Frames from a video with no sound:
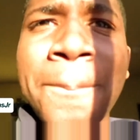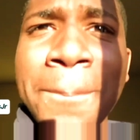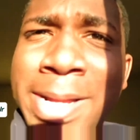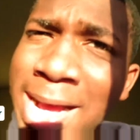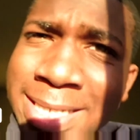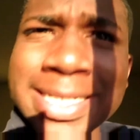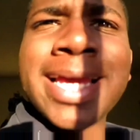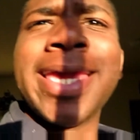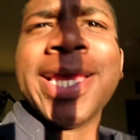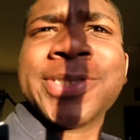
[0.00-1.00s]
class
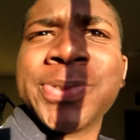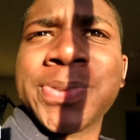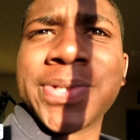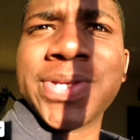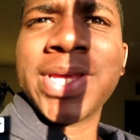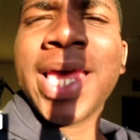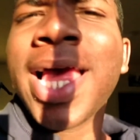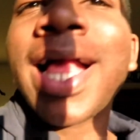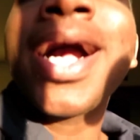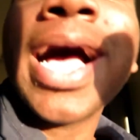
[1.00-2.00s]
got canceled.
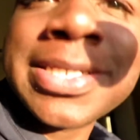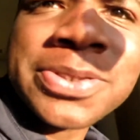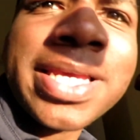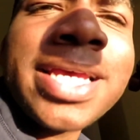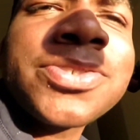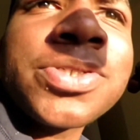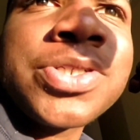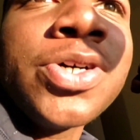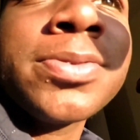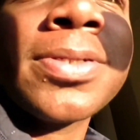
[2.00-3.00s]
Class was canceled.
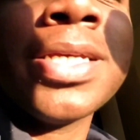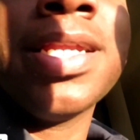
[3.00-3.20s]
School was supposed to end